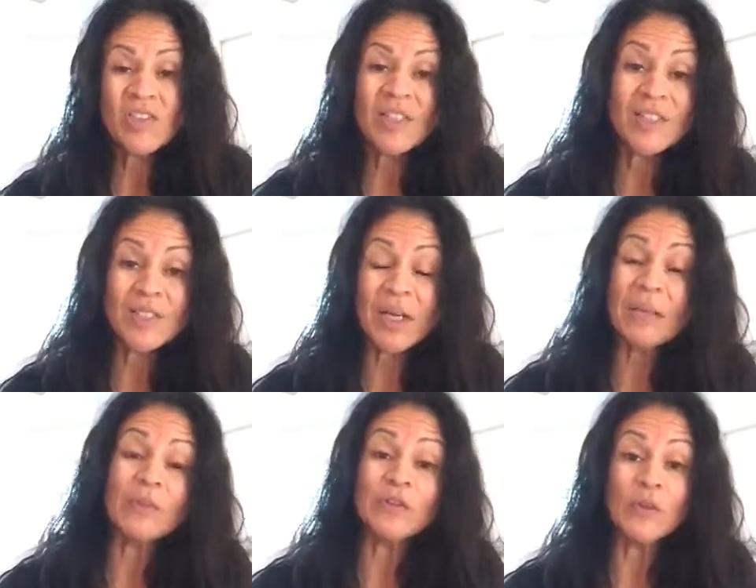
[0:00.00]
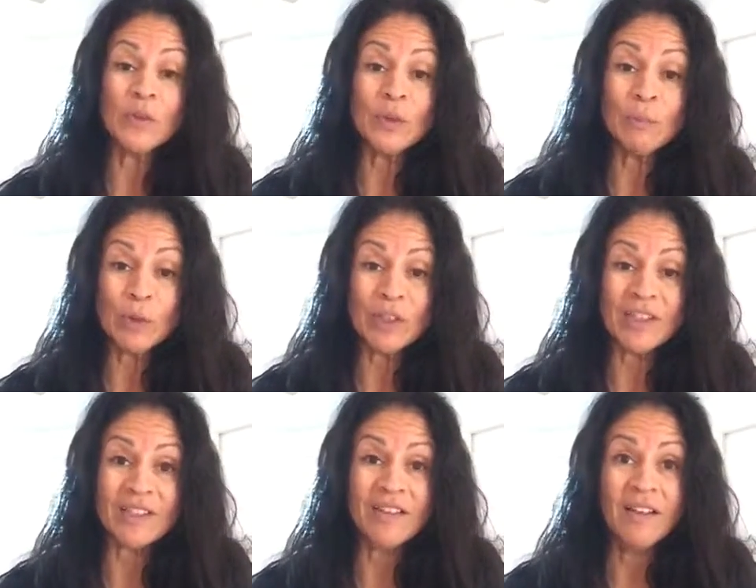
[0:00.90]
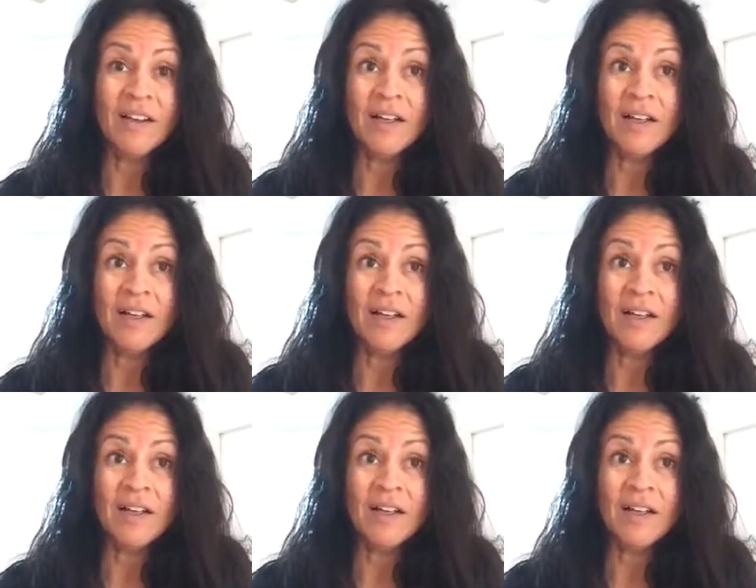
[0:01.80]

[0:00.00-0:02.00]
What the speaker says: just set the timer for the morning.